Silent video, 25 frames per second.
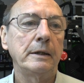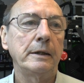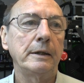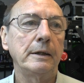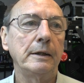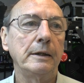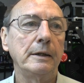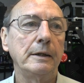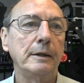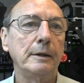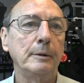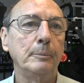
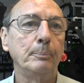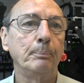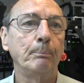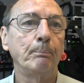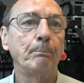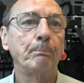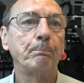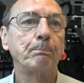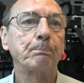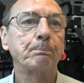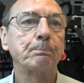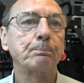
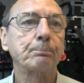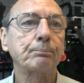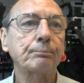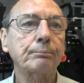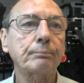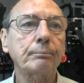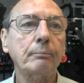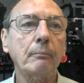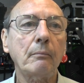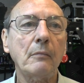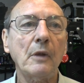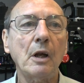
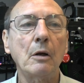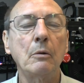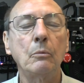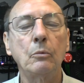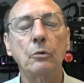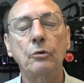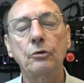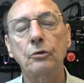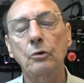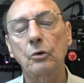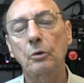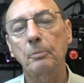
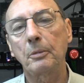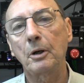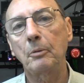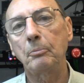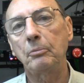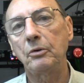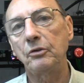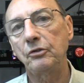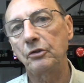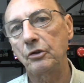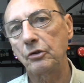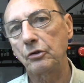Talk
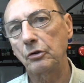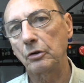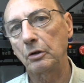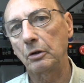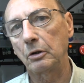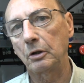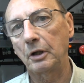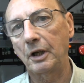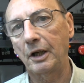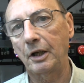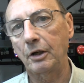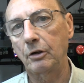about
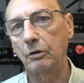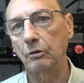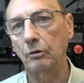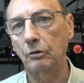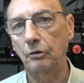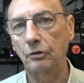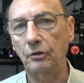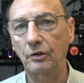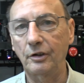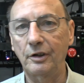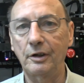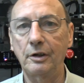positional
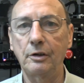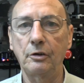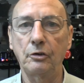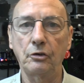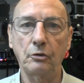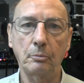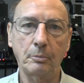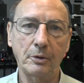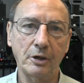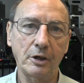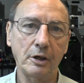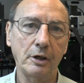accuracy and
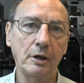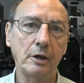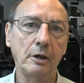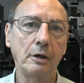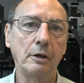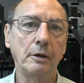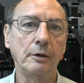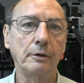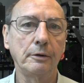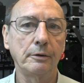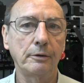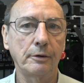
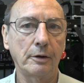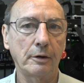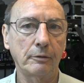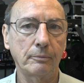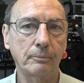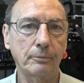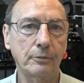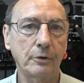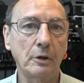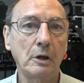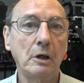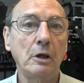speed, and
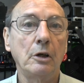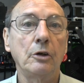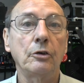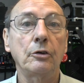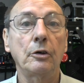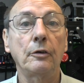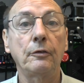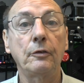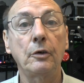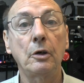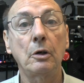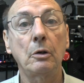
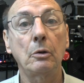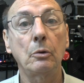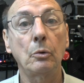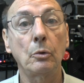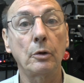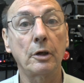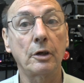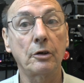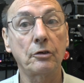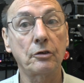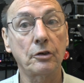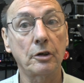so if you know
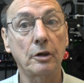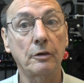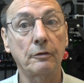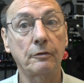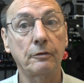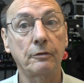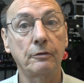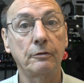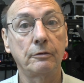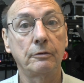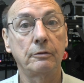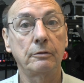all that
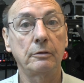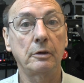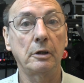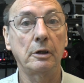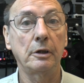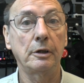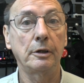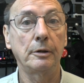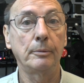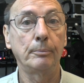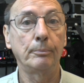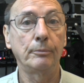stuff,
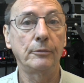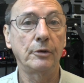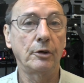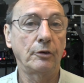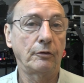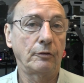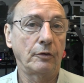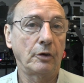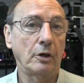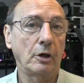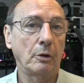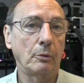
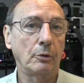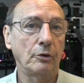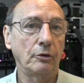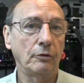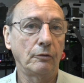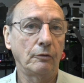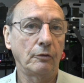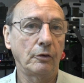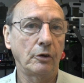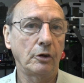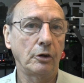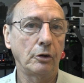this video
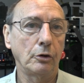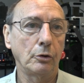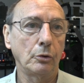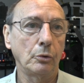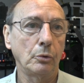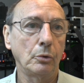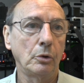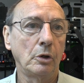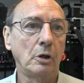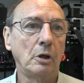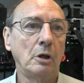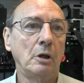isn't for
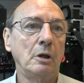you.